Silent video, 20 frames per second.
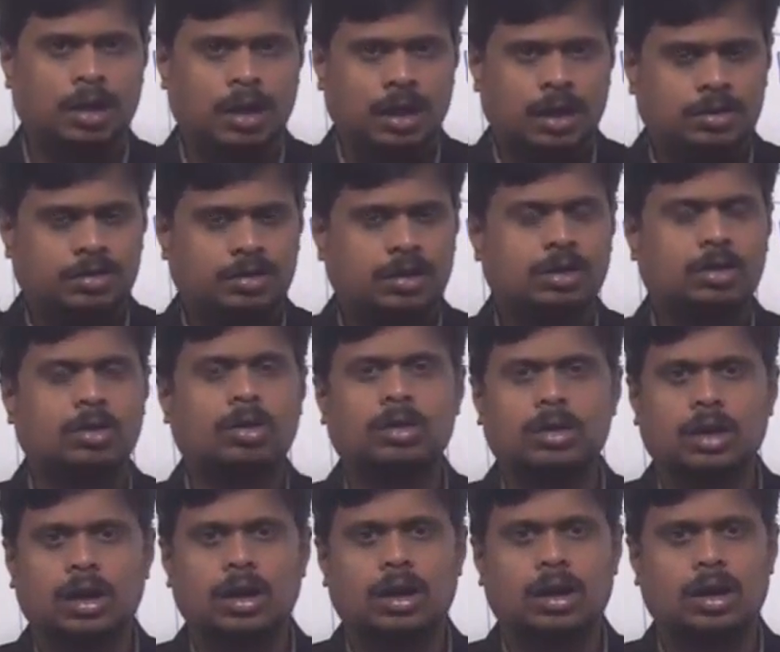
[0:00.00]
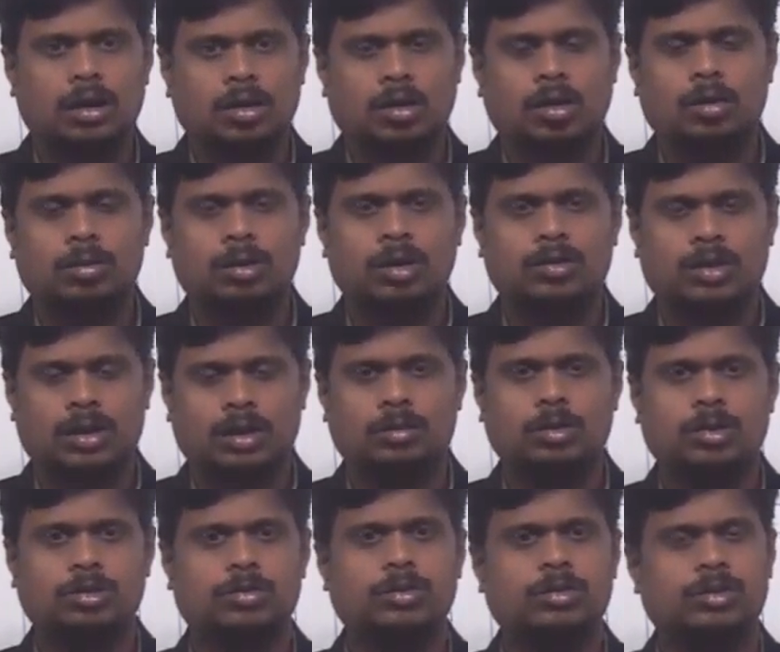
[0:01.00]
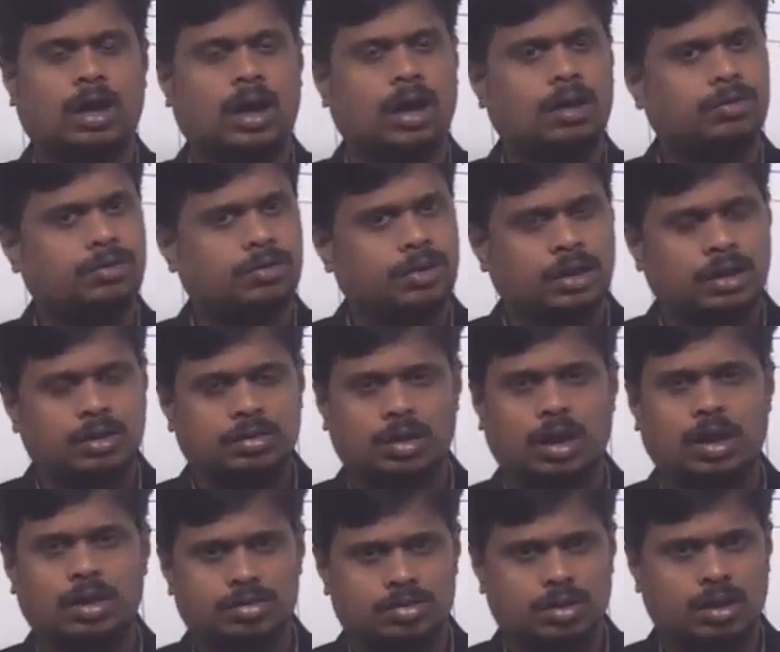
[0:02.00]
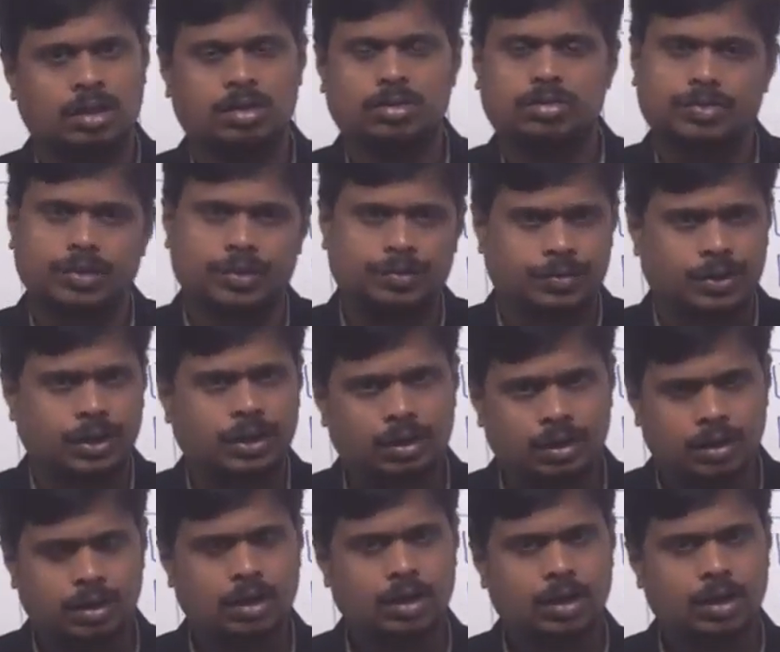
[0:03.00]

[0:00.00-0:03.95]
let's say total global variables which I have initialized is 15,